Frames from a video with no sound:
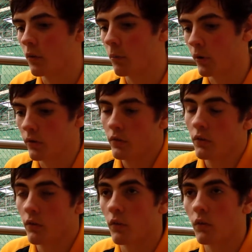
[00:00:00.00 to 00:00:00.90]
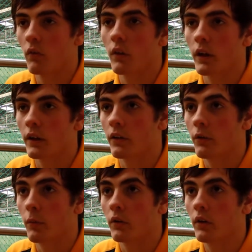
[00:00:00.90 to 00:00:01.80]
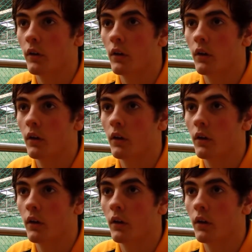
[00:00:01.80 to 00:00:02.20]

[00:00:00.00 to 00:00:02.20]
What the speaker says: the points that I need to do, basically.